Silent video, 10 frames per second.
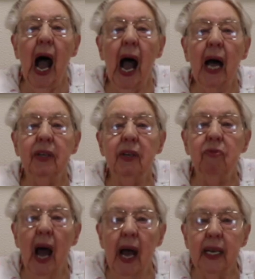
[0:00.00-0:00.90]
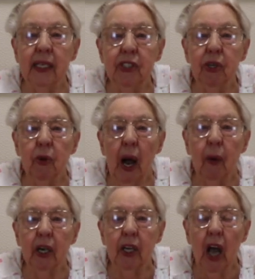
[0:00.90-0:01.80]
and ran into
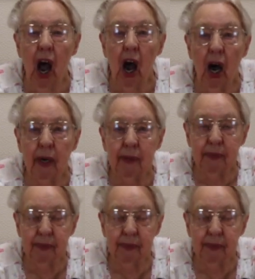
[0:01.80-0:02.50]
our car